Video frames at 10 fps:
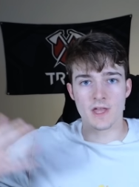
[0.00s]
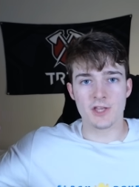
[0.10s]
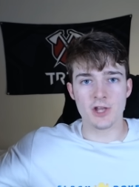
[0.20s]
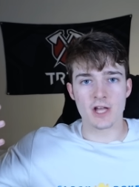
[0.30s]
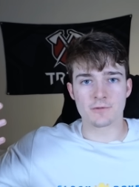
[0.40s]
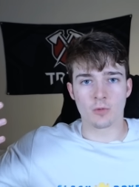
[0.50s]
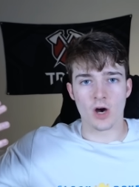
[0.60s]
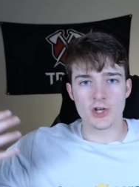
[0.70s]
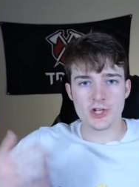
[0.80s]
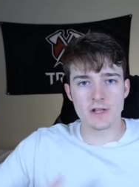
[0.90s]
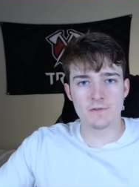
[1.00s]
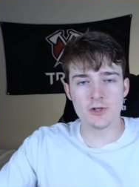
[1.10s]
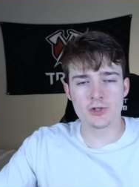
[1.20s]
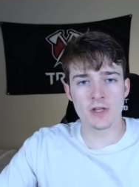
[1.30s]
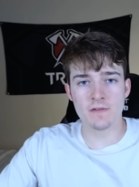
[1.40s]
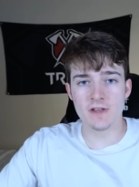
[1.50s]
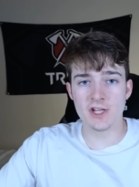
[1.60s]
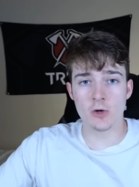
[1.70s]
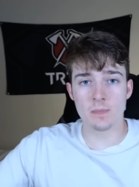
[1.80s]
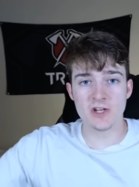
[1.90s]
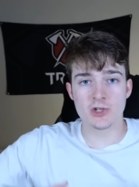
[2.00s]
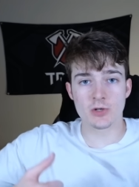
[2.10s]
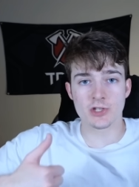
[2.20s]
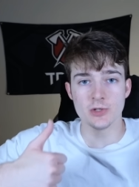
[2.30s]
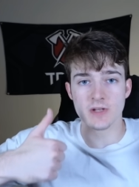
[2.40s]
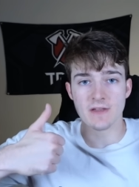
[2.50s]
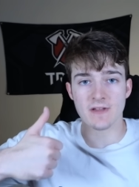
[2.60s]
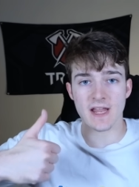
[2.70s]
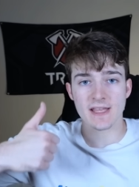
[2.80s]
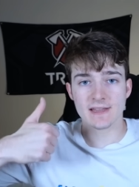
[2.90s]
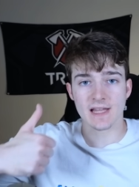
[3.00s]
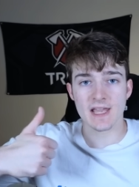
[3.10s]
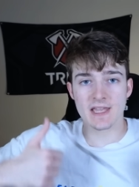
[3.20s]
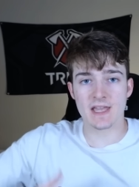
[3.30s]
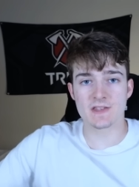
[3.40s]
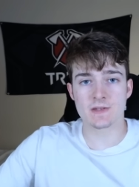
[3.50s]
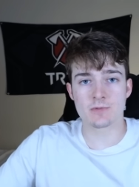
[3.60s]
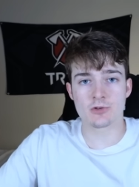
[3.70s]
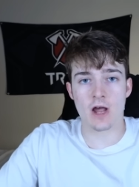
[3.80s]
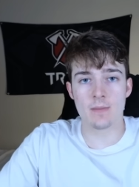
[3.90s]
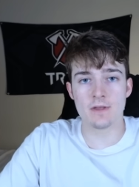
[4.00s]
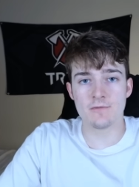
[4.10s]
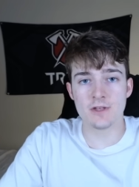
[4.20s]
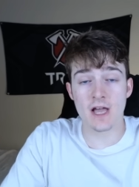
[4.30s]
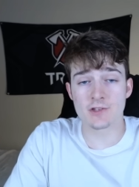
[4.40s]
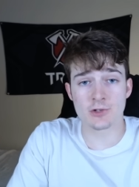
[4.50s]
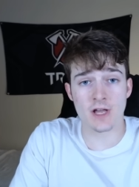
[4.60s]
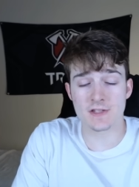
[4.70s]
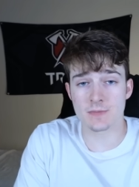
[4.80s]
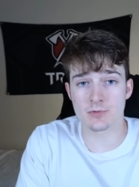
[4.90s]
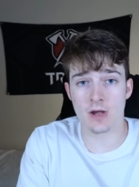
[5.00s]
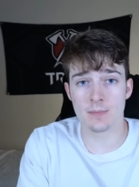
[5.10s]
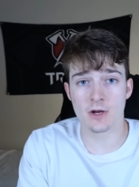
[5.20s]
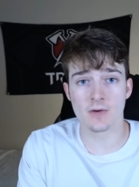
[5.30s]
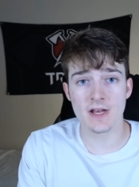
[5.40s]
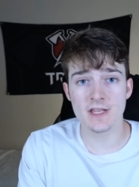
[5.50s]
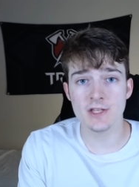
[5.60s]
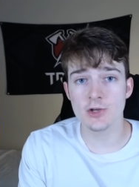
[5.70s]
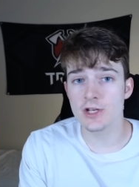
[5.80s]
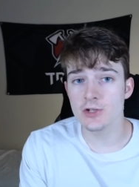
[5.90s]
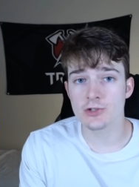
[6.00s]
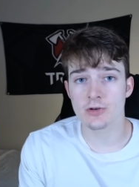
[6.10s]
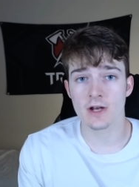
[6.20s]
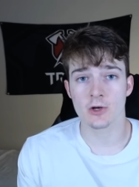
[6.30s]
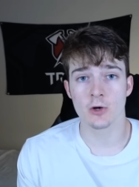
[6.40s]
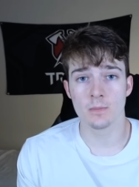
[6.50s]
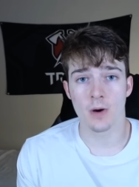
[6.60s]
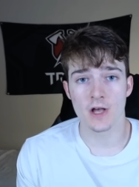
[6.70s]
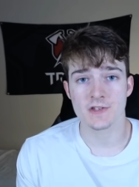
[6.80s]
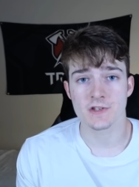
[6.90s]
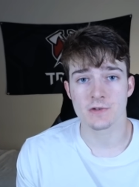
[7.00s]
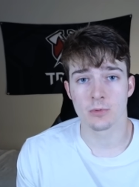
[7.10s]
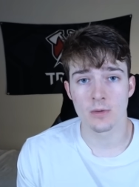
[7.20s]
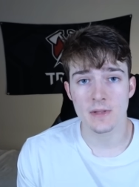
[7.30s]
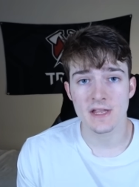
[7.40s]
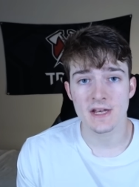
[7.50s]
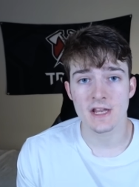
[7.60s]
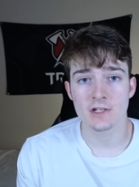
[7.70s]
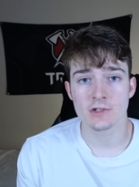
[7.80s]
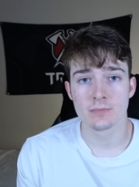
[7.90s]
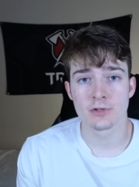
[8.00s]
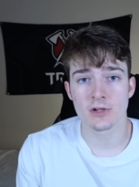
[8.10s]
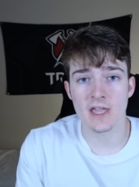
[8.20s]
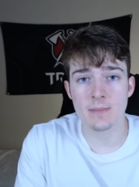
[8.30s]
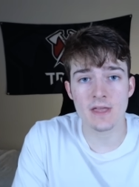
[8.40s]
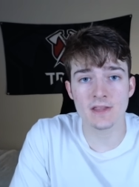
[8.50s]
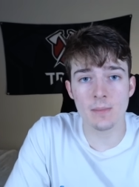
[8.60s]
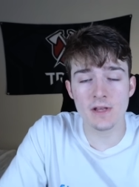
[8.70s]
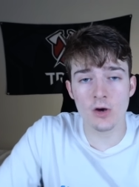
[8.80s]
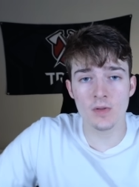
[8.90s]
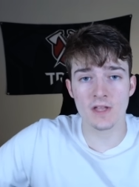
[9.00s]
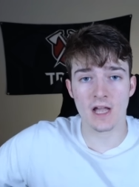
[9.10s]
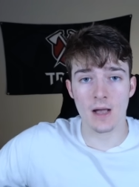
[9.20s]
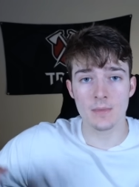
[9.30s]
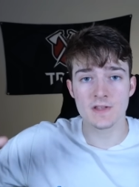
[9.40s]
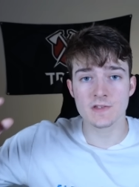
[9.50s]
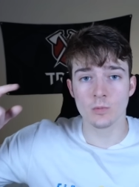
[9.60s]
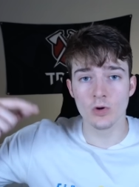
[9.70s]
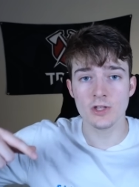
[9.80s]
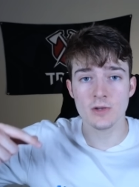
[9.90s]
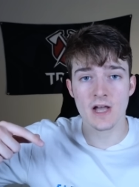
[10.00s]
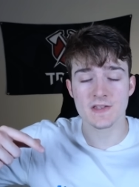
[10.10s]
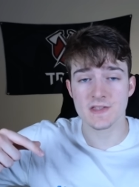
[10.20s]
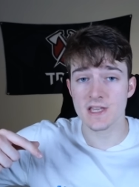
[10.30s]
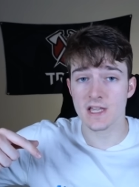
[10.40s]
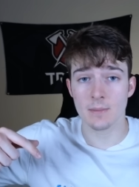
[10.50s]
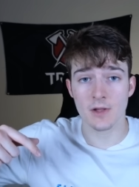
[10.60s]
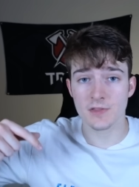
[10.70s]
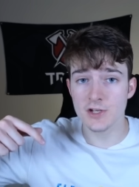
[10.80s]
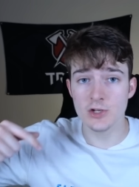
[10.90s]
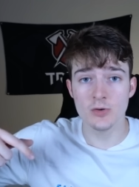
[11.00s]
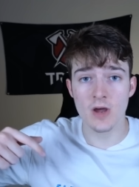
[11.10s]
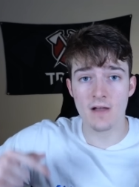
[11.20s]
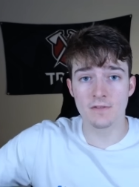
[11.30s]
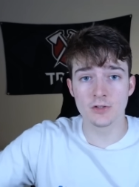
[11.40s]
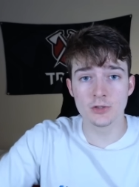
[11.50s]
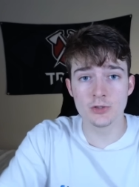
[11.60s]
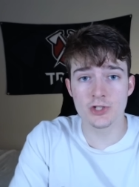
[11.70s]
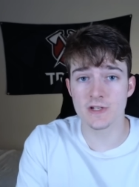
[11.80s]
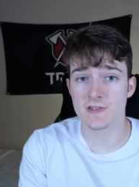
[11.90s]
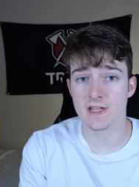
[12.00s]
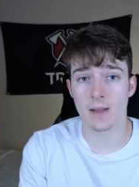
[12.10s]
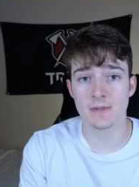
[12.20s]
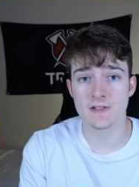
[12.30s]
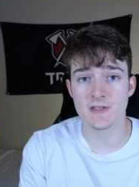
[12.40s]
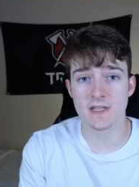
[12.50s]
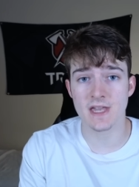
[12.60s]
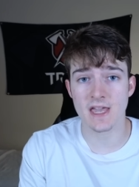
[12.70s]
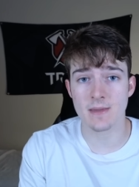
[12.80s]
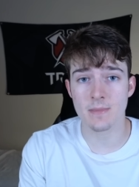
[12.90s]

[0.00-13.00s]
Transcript: you guys for watching. If you enjoyed the video, be sure to give it a like and subscribe if you guys are not subscribed already. You can use creator code BOSS to support me in any Supercell game, and let me know in the comments what you guys think about the new evolutions coming to the game